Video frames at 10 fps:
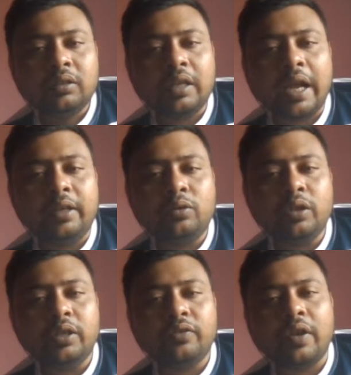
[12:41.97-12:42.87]
knight to
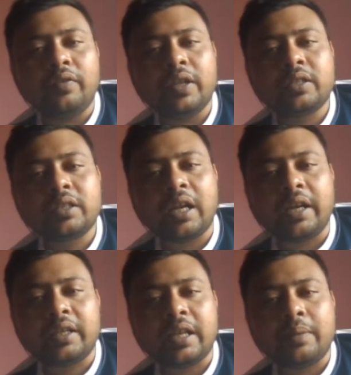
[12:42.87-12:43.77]
d5. Yes, correct,
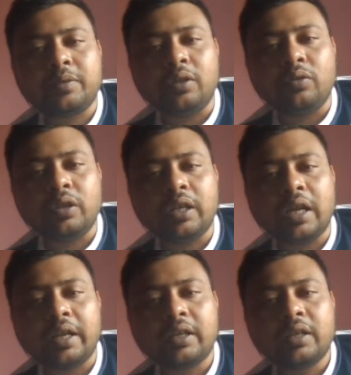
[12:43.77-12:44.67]
absolutely
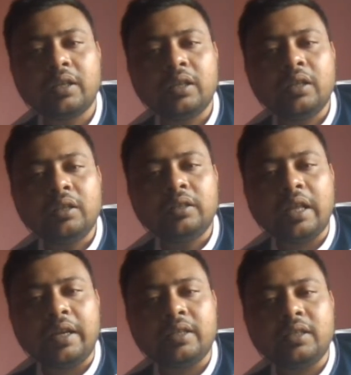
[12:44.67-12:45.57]
correct.
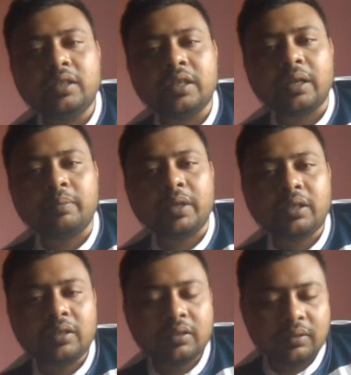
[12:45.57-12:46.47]
That is the checkmate.
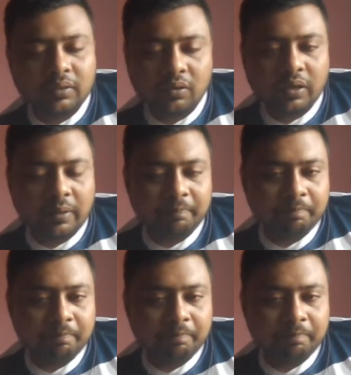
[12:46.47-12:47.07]
Okay.